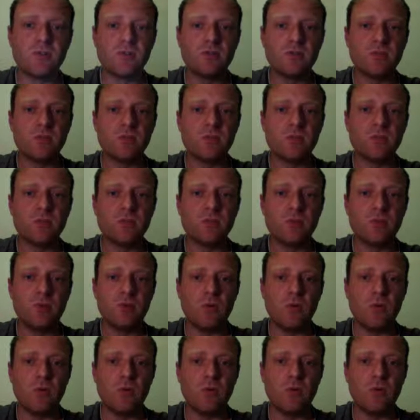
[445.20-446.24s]
supports
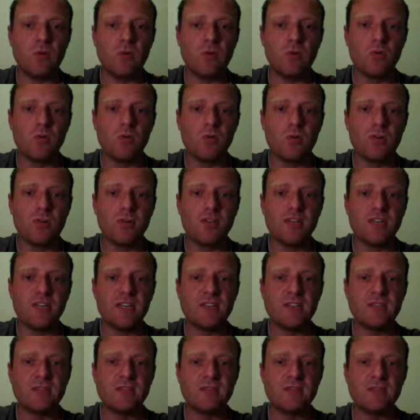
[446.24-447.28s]
all
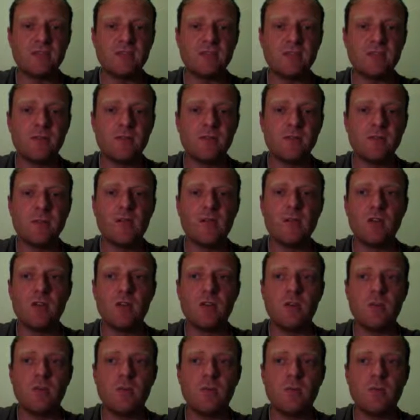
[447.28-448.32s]
orientations,
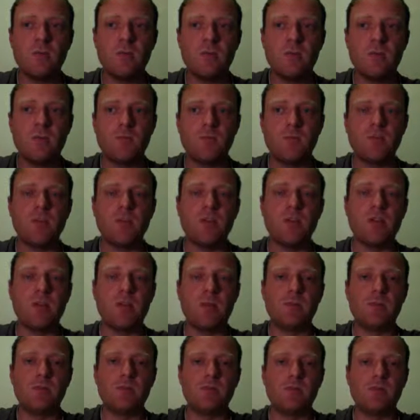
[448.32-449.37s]
we should be
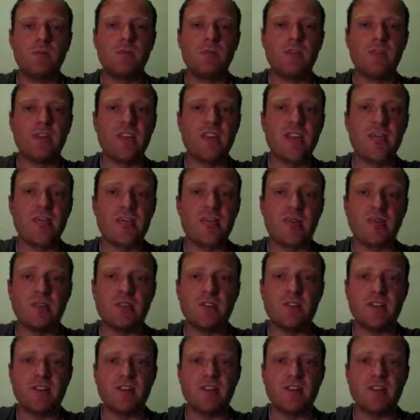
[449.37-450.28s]
able to run the app upside